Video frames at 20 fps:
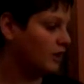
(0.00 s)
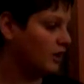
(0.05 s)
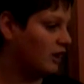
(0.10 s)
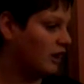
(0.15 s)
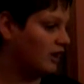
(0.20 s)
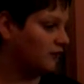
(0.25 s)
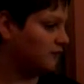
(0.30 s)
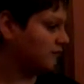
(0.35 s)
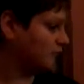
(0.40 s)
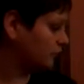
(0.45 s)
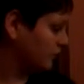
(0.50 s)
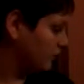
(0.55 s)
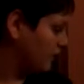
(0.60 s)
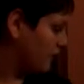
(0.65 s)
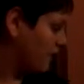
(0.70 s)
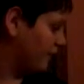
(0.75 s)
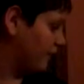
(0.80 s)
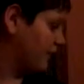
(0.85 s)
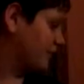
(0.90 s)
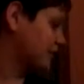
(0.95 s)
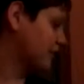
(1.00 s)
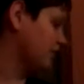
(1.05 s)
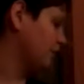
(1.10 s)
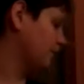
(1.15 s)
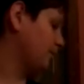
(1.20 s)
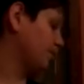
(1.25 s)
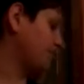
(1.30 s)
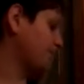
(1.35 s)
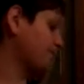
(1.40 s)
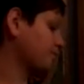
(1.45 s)
Um, so yeah, that's
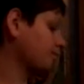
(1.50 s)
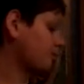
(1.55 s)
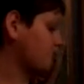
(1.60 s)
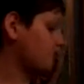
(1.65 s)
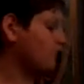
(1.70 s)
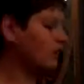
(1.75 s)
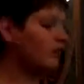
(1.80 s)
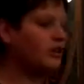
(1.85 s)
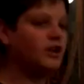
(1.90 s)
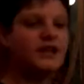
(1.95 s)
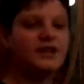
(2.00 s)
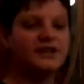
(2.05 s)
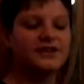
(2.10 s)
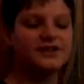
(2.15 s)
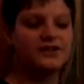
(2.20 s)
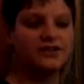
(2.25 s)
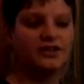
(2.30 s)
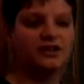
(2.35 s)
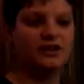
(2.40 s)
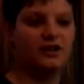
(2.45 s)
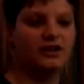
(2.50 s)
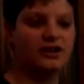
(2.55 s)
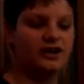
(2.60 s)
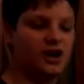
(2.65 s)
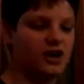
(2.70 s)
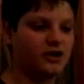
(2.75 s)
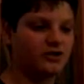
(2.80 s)
um that's uh